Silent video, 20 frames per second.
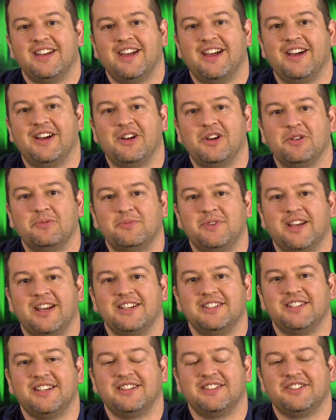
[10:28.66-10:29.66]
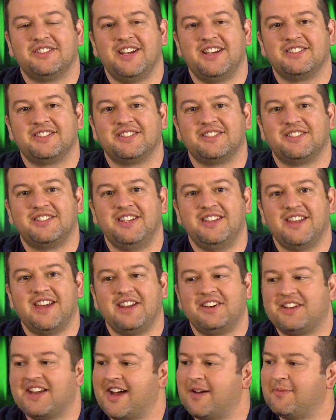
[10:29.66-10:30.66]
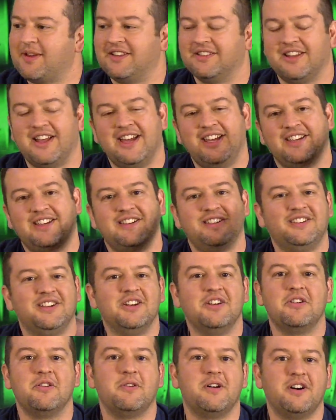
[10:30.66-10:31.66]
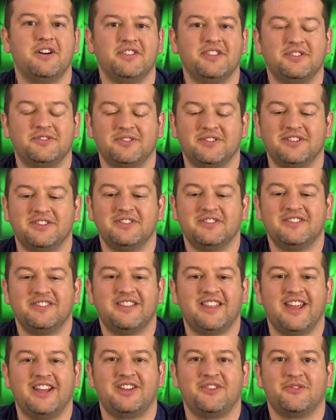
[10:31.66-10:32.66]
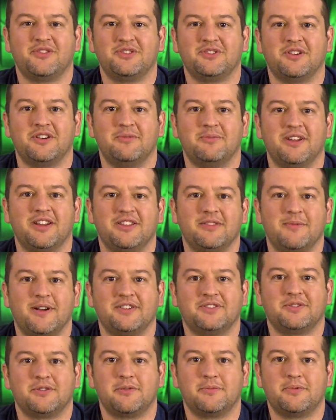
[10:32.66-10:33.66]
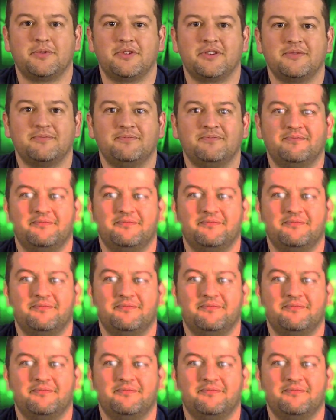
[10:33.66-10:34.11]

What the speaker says: hope you guys get the chance to see that. Comment, like, you know all the drill. Thank you for joining me on the Monster Report.